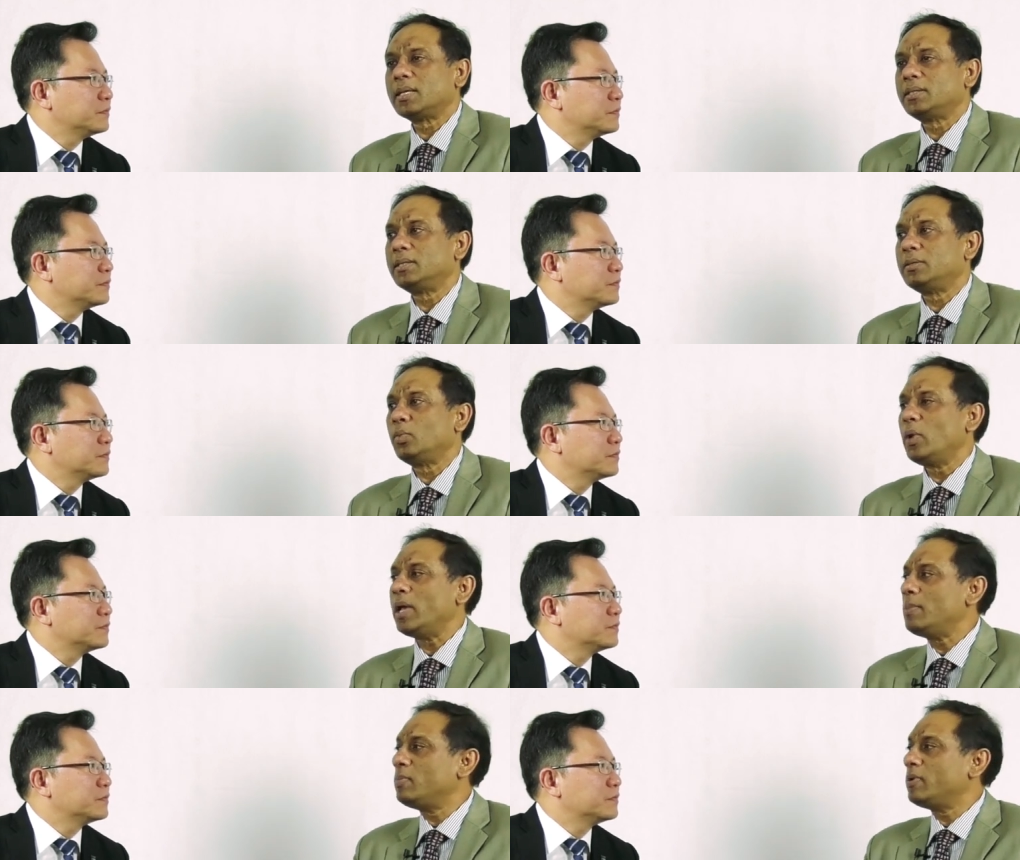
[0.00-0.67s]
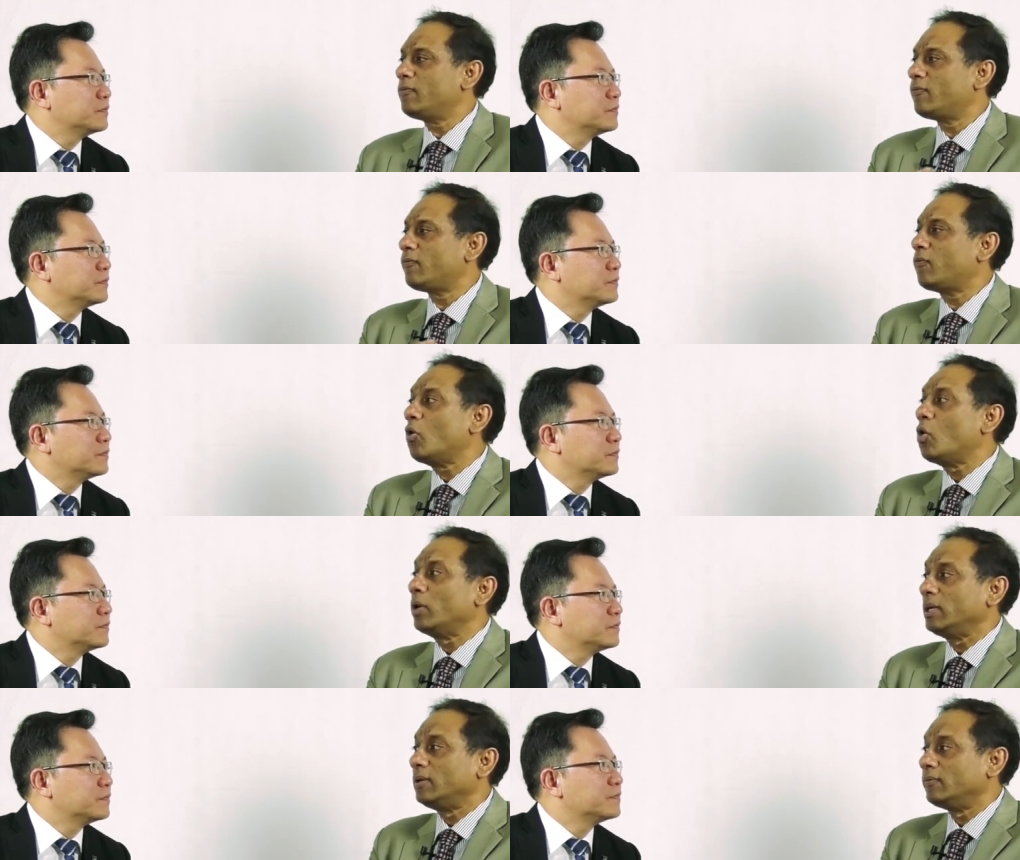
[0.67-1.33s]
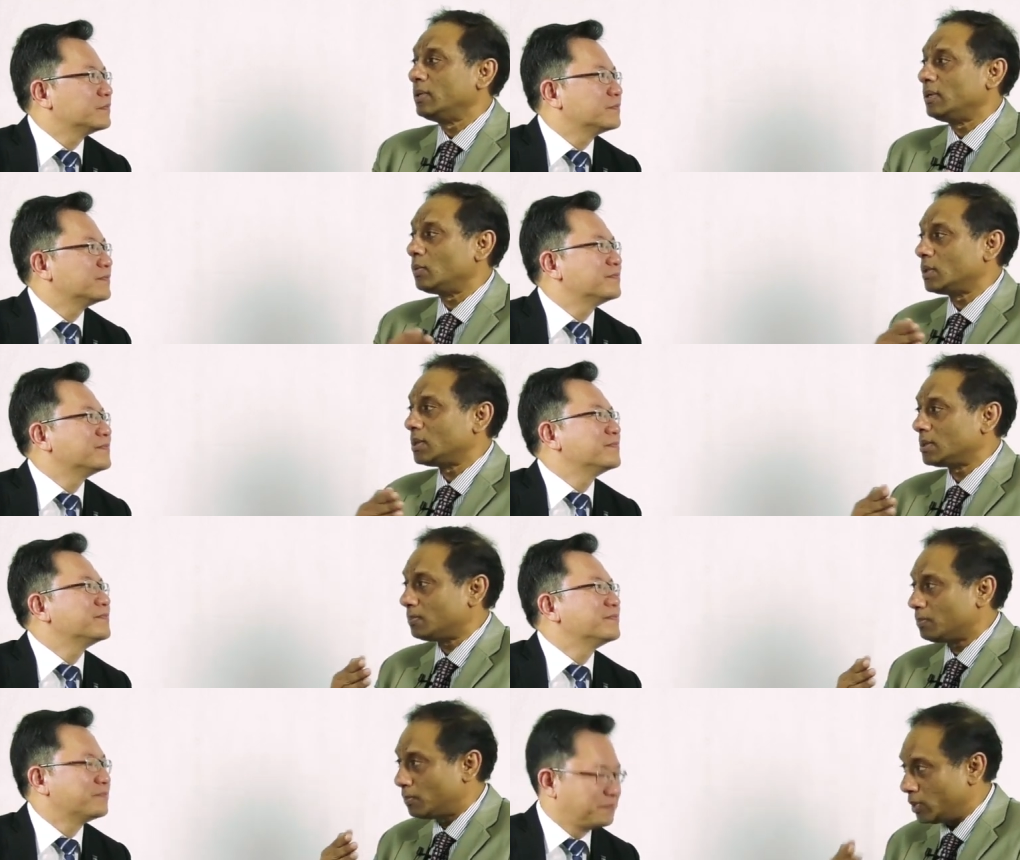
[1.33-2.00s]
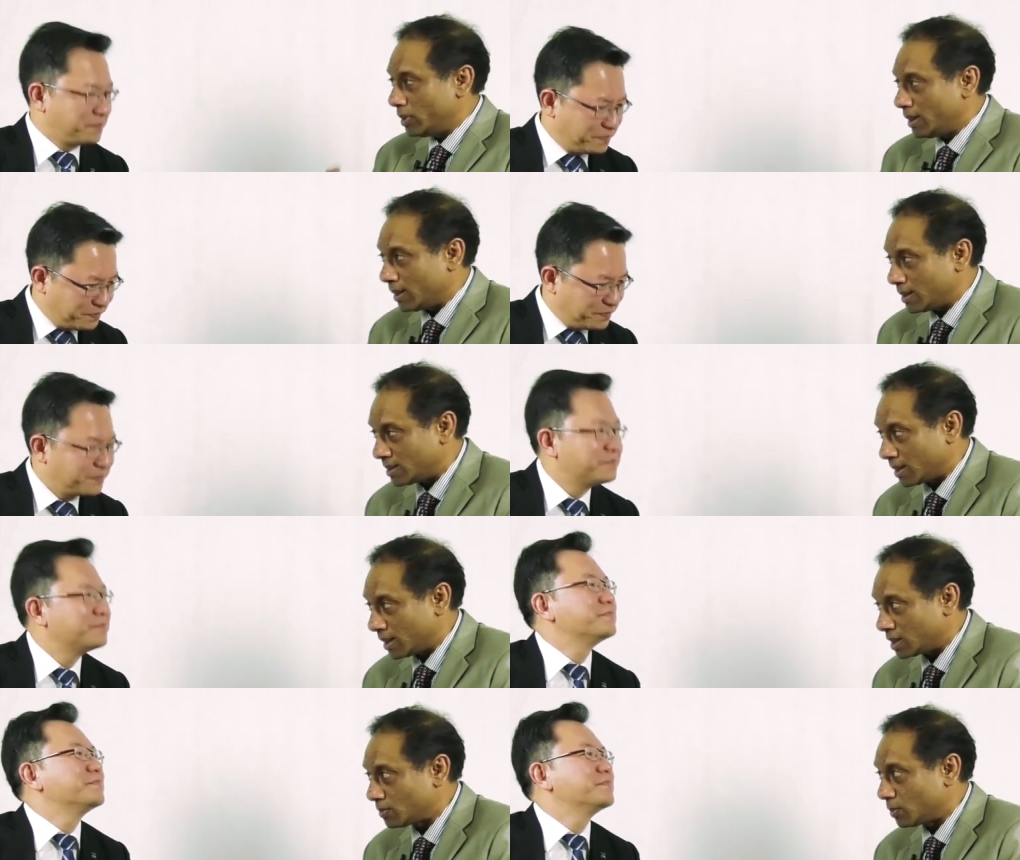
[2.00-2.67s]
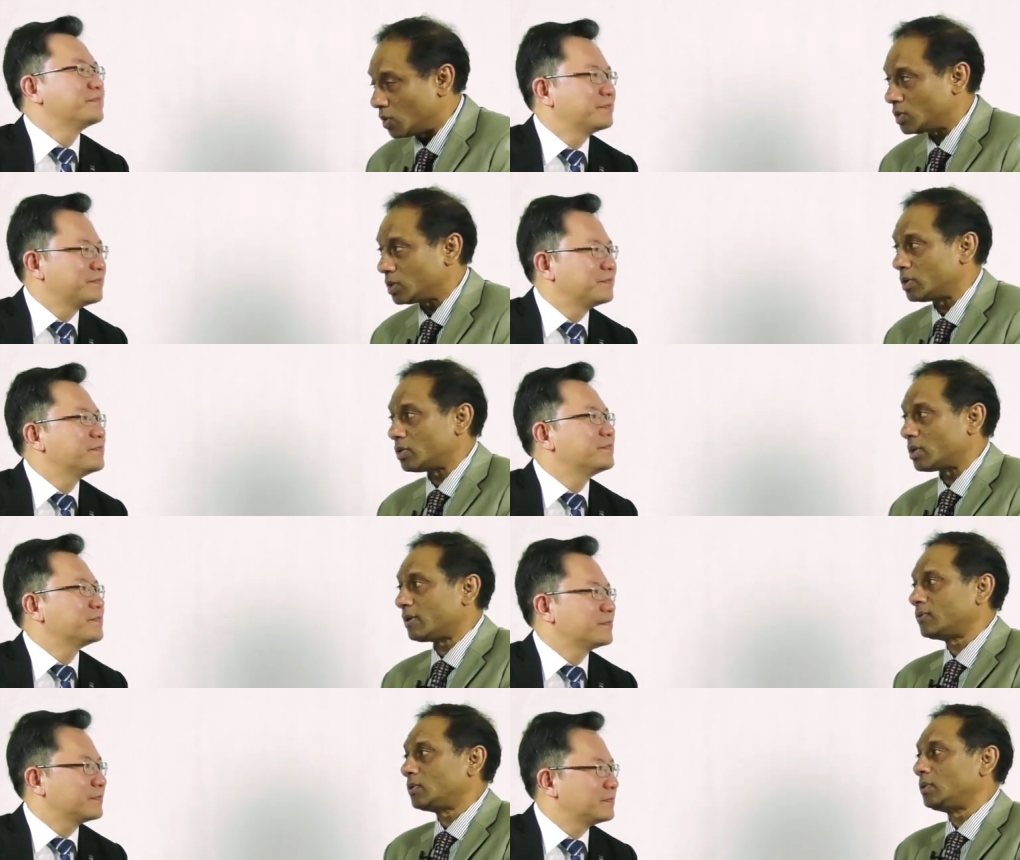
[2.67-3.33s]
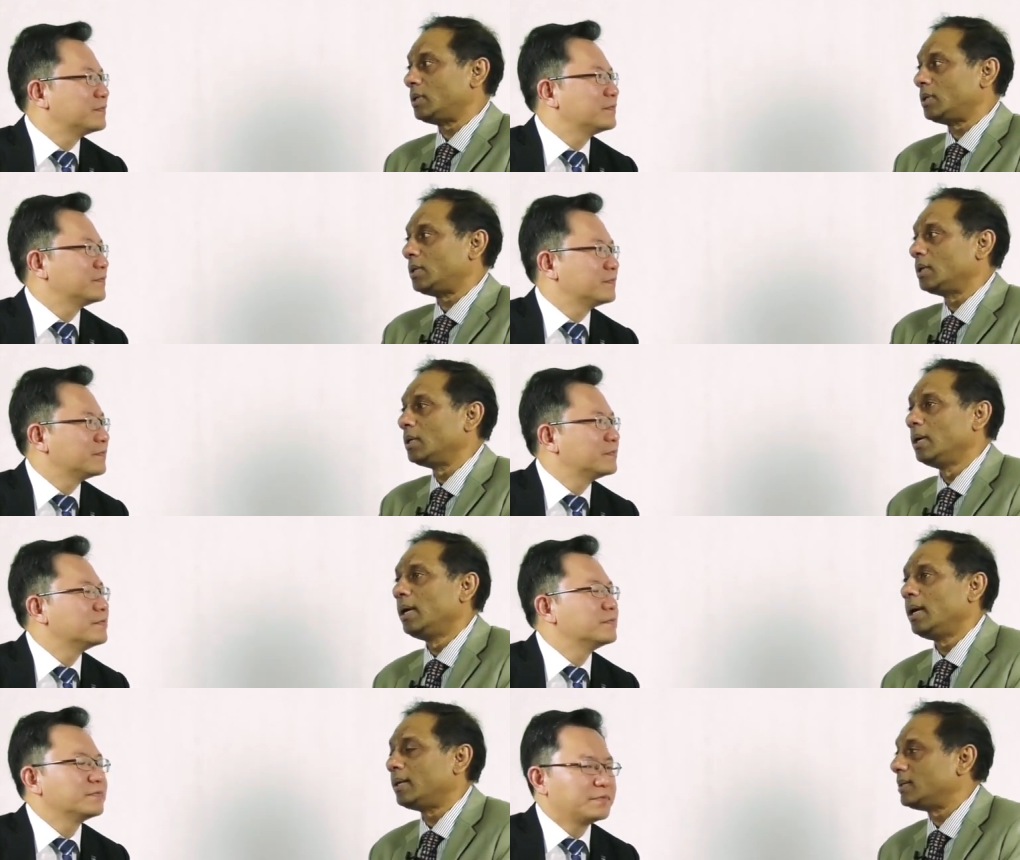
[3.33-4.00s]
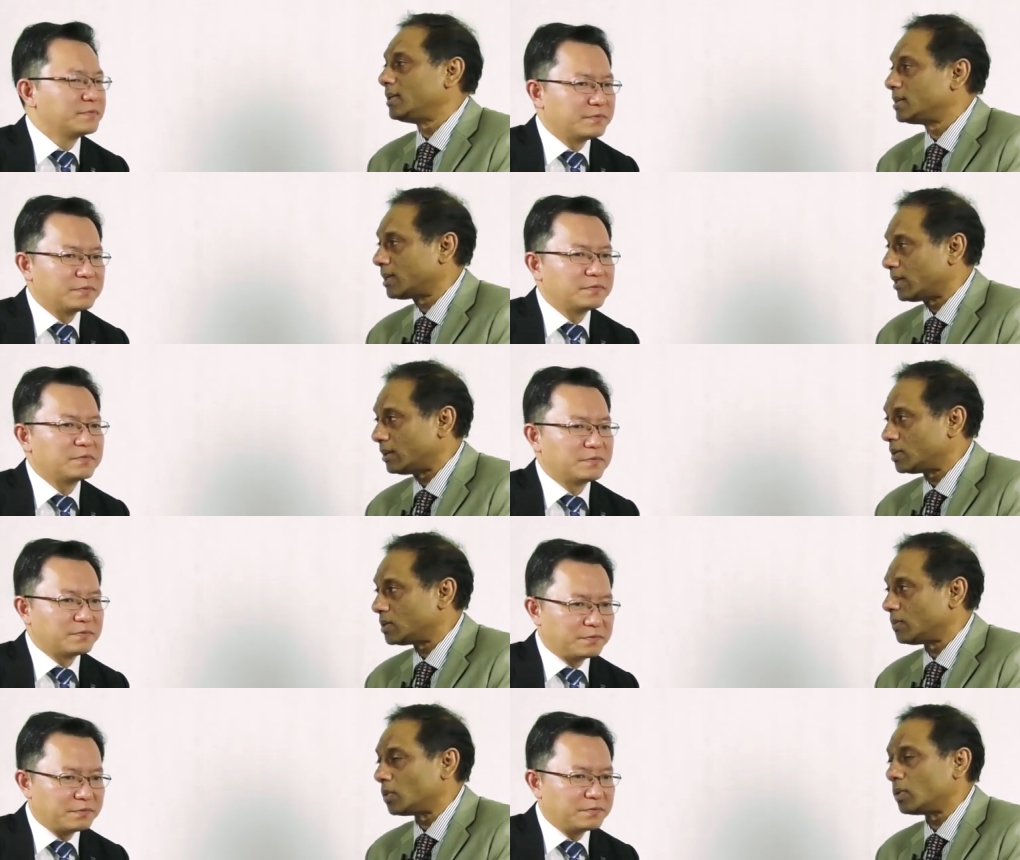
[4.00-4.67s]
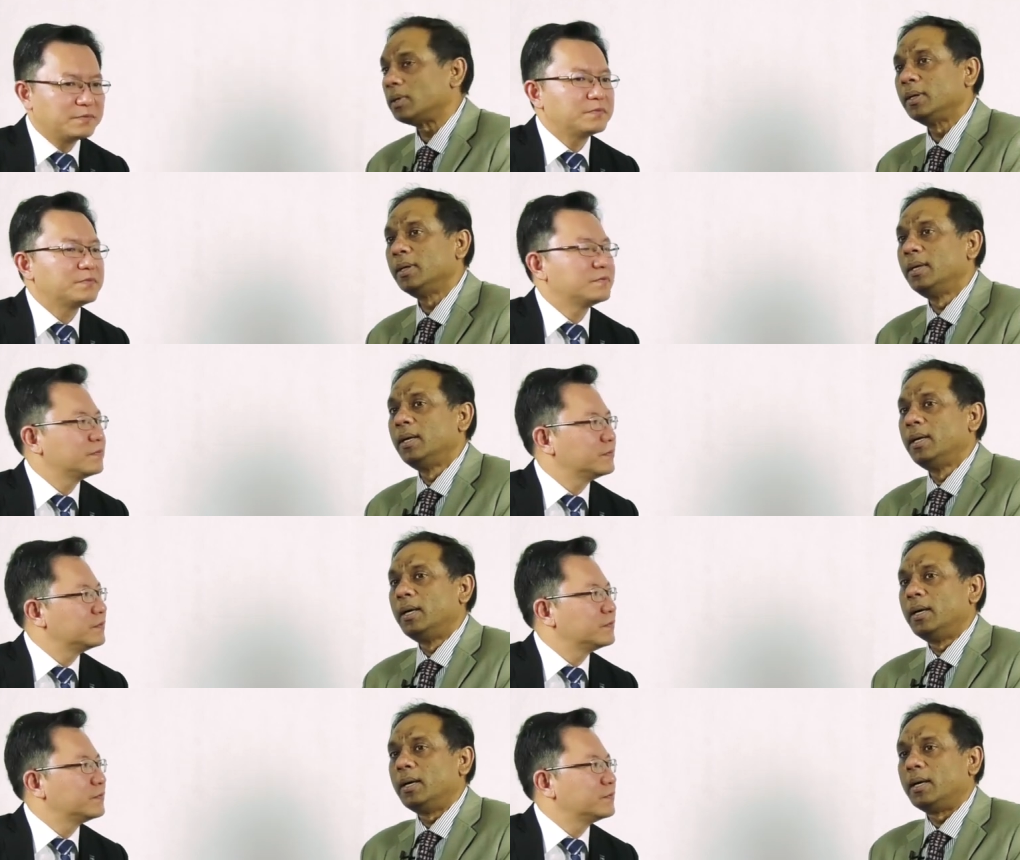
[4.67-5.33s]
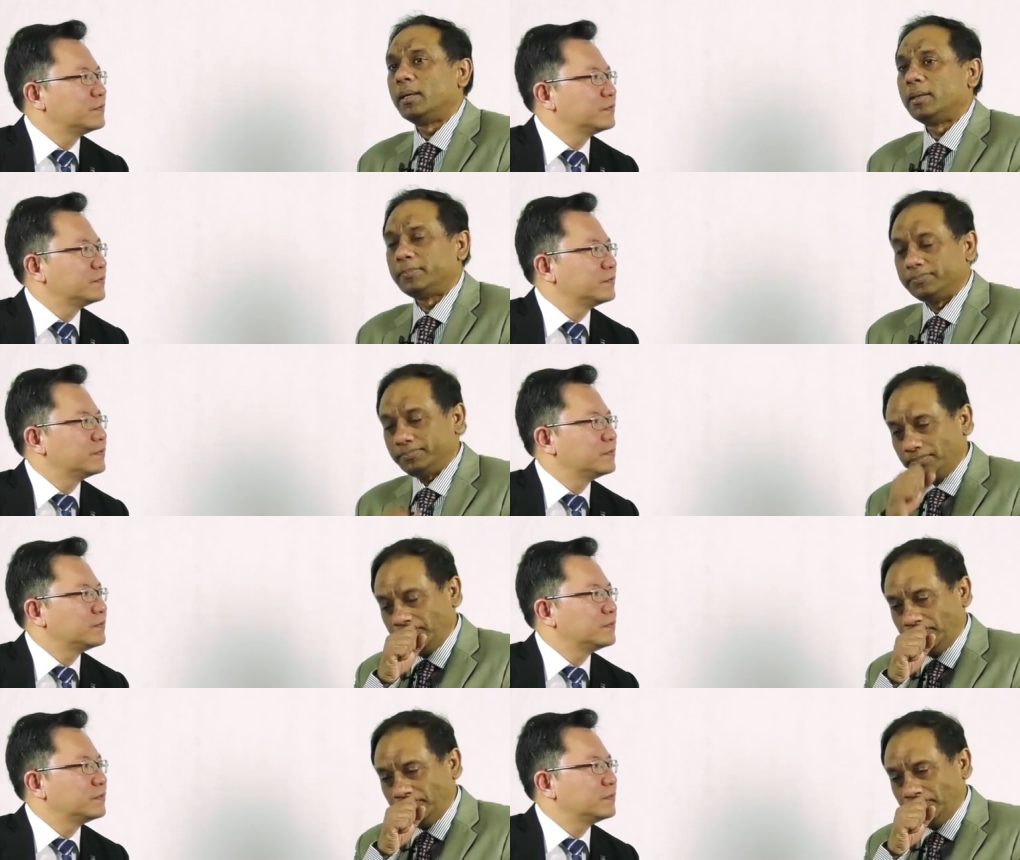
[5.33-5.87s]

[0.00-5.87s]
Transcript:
Speaker 1: started way before even it was put in as an exposure draft to the Ethics Standards Board. Um,